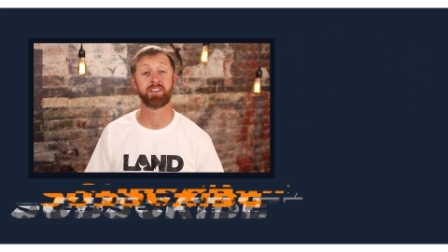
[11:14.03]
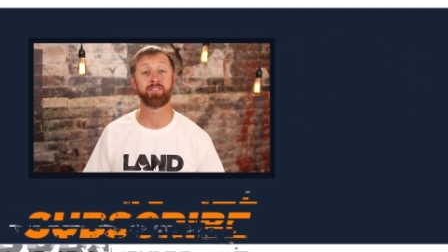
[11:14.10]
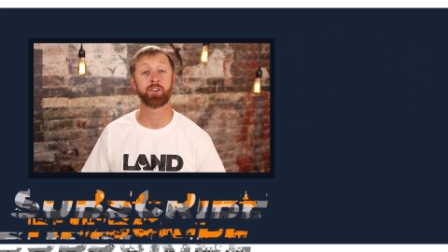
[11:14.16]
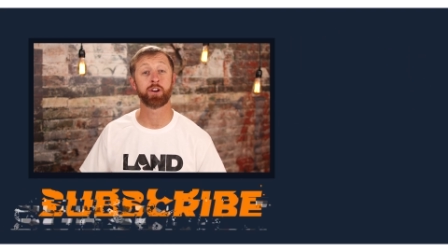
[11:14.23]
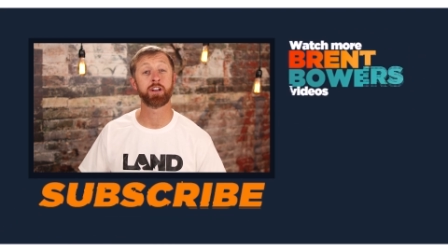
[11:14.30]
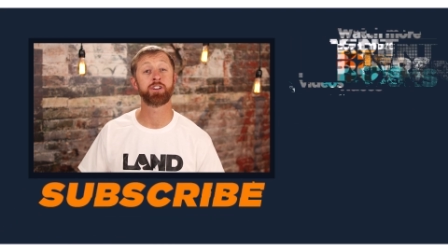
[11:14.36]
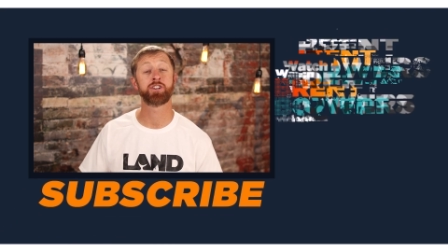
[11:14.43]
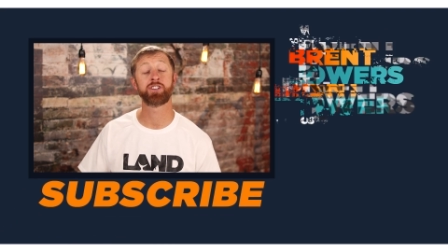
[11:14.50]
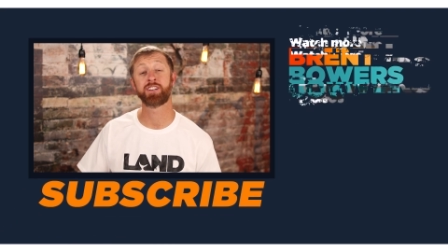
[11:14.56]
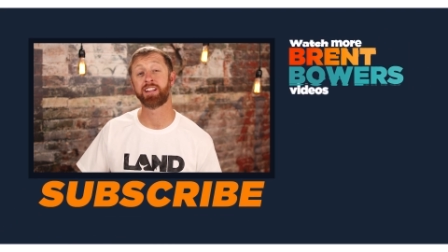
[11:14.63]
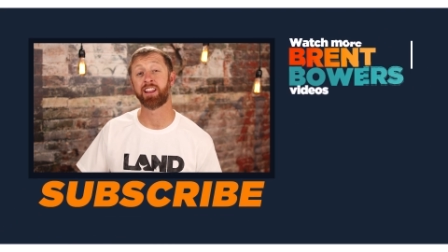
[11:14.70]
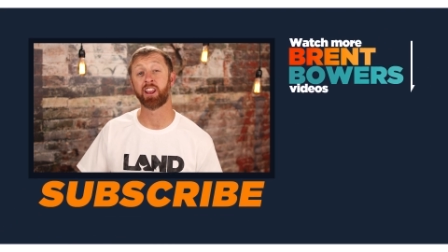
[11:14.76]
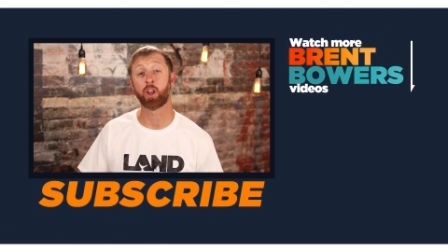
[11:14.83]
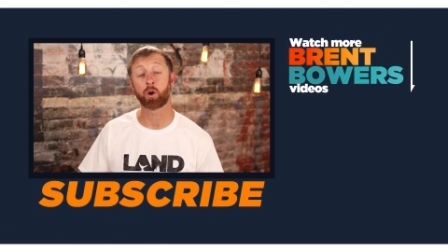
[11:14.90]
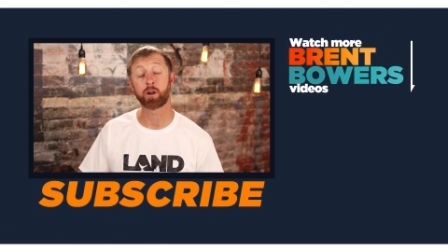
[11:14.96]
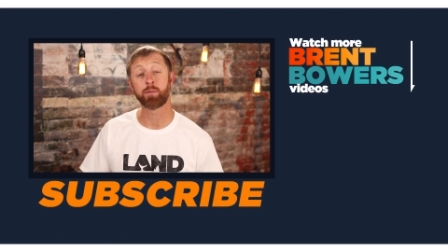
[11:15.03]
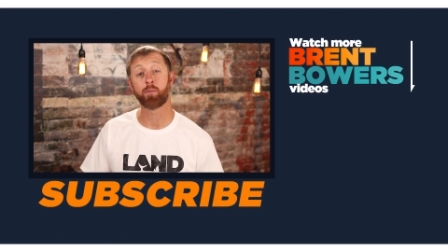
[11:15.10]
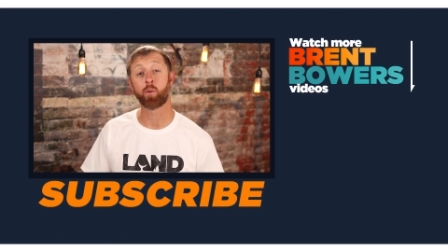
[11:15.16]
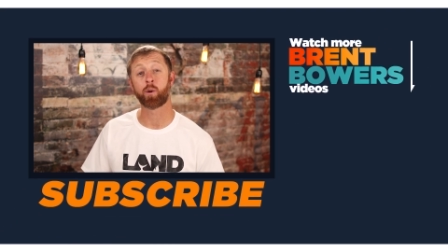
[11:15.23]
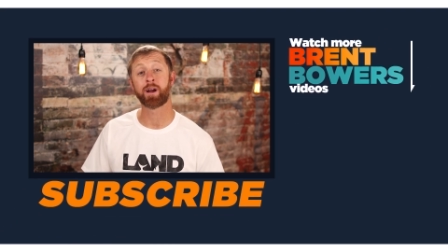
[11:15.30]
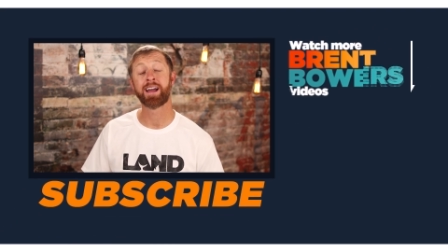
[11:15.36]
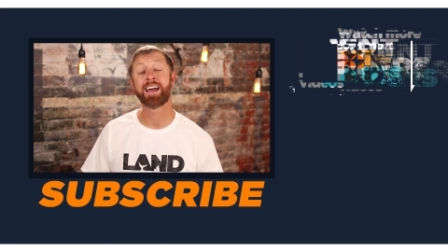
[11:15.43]
If you're interested in learning
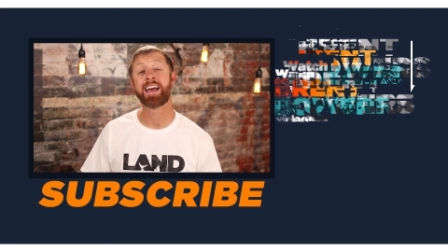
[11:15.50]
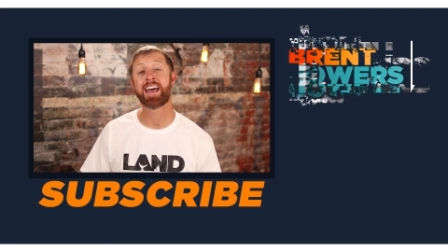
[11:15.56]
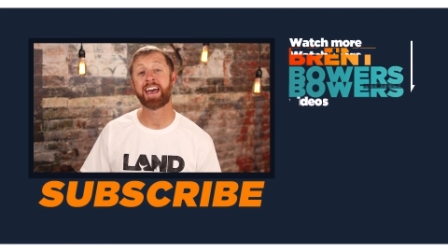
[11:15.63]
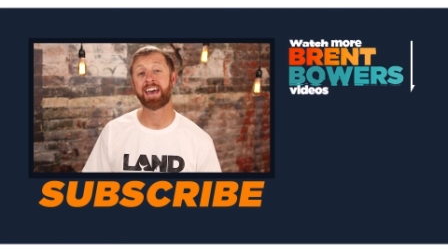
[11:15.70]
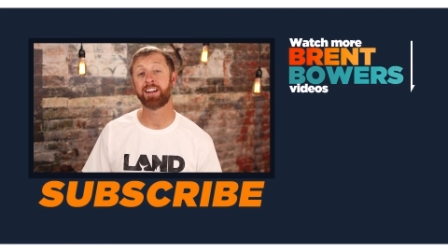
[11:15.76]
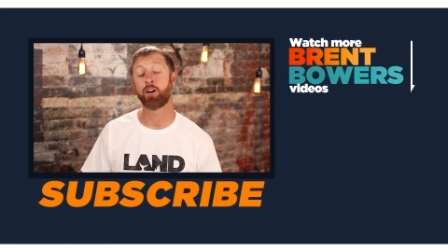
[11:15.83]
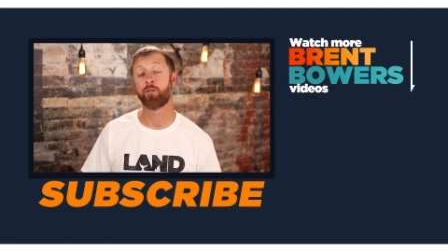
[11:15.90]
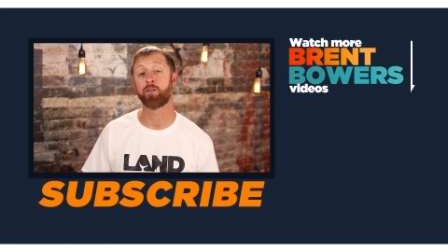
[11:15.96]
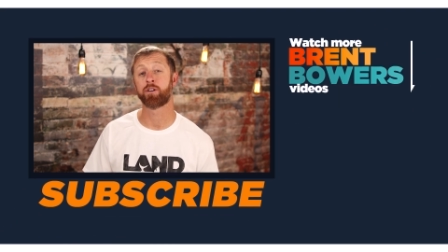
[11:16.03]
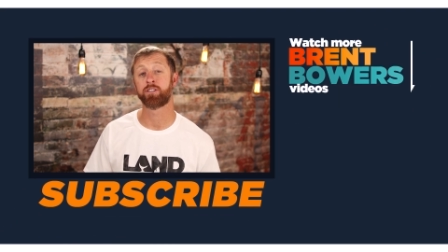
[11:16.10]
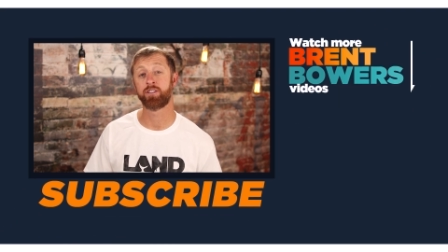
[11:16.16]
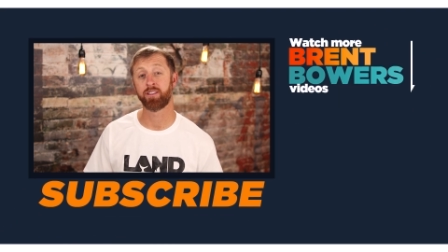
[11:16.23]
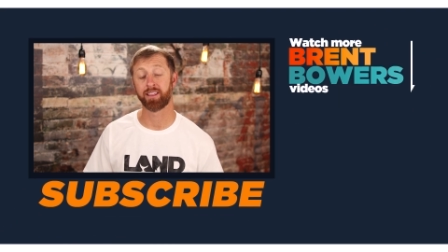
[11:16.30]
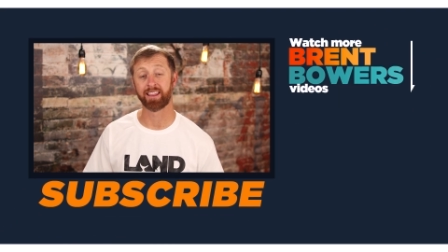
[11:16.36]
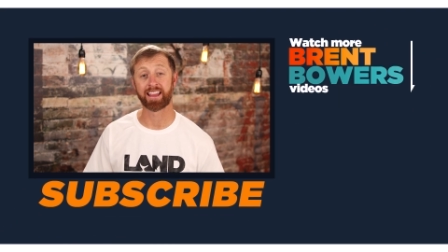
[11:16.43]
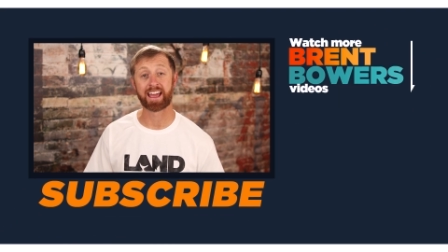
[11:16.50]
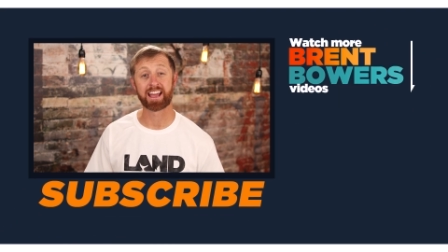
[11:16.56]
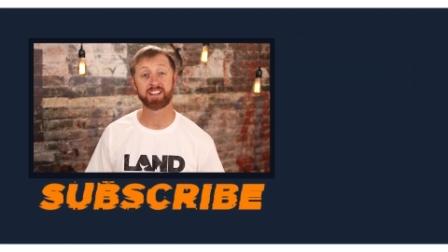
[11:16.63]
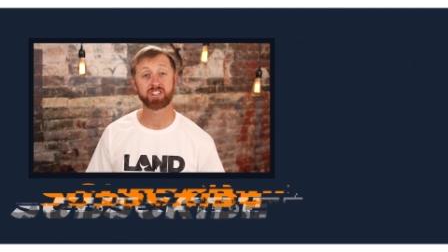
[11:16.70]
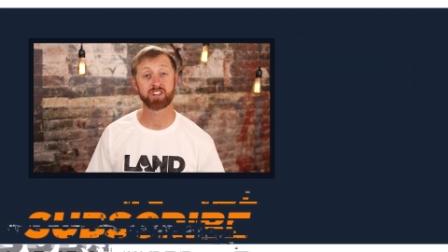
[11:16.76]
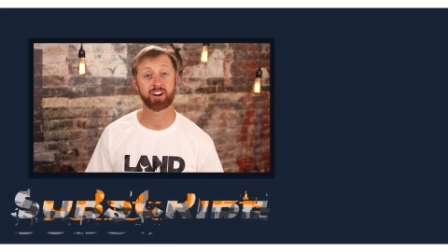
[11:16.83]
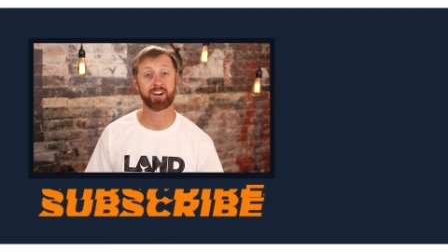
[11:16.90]
more, head over to the
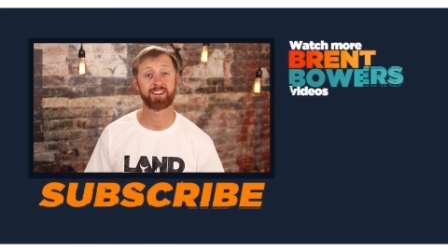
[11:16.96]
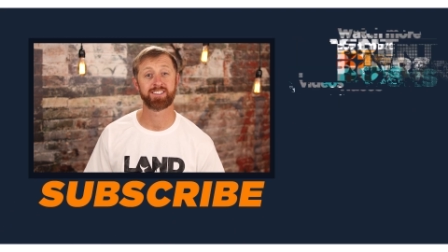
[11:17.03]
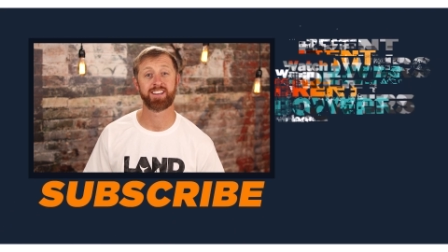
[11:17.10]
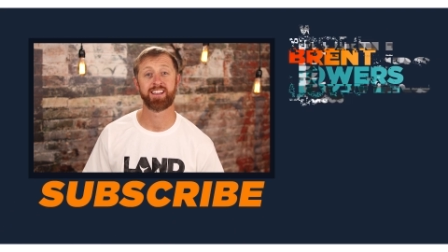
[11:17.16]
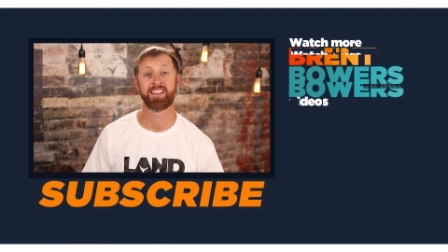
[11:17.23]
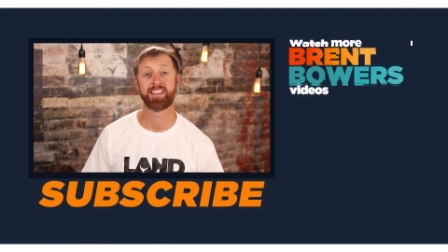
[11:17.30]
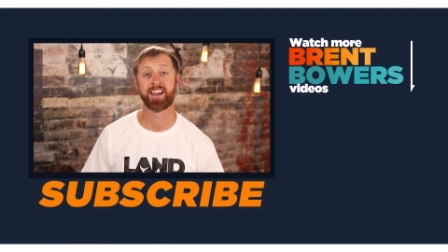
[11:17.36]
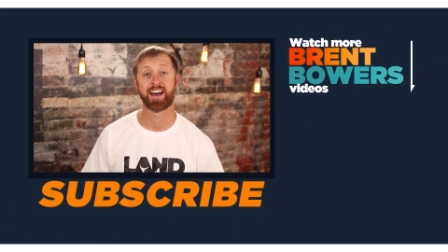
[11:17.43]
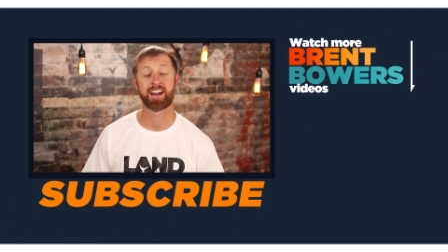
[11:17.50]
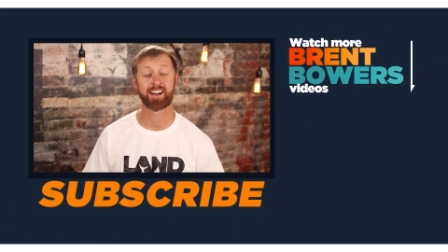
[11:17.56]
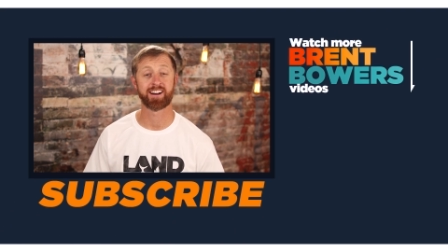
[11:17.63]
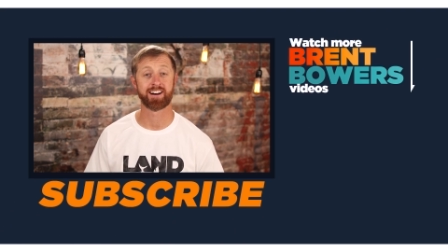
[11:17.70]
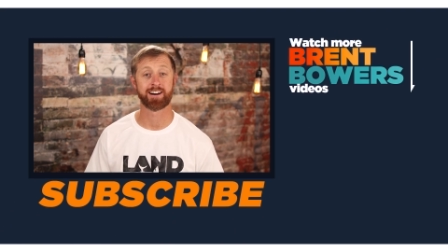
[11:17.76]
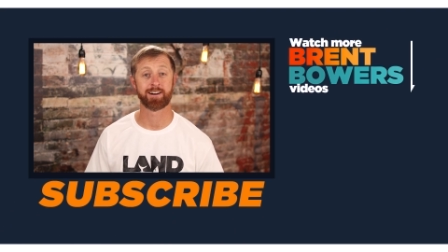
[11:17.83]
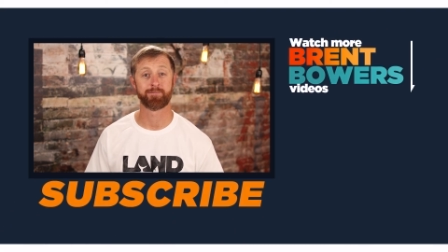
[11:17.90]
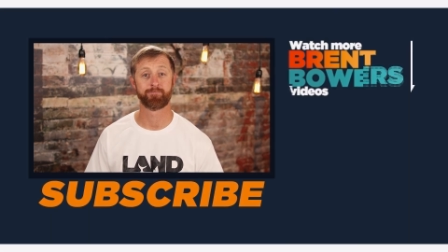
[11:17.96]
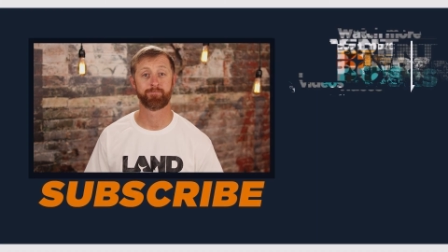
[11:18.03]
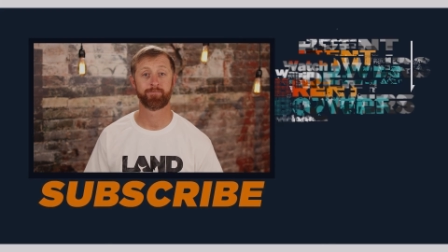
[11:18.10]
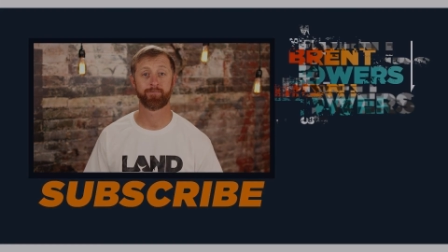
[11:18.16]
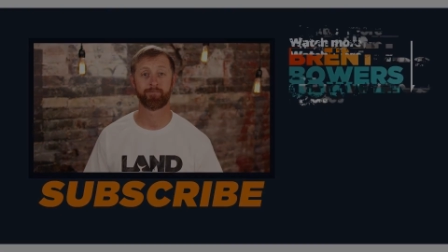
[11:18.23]
landsharks dot com.